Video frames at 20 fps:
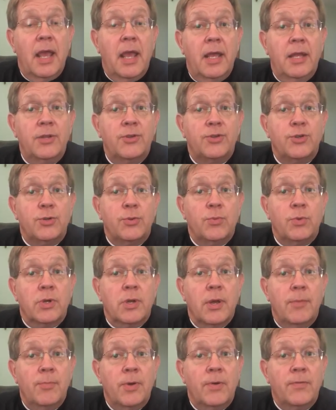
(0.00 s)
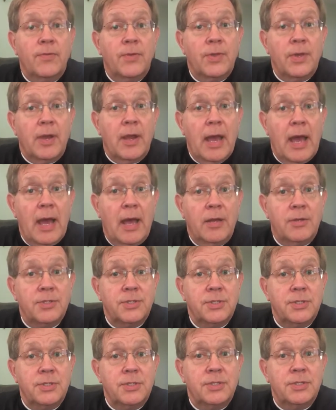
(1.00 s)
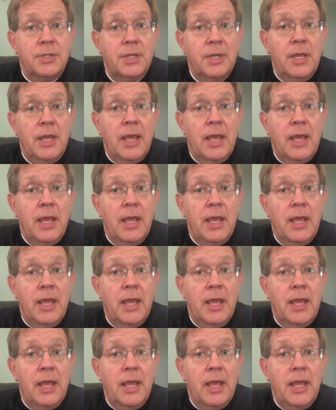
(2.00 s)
angel will come over their houses.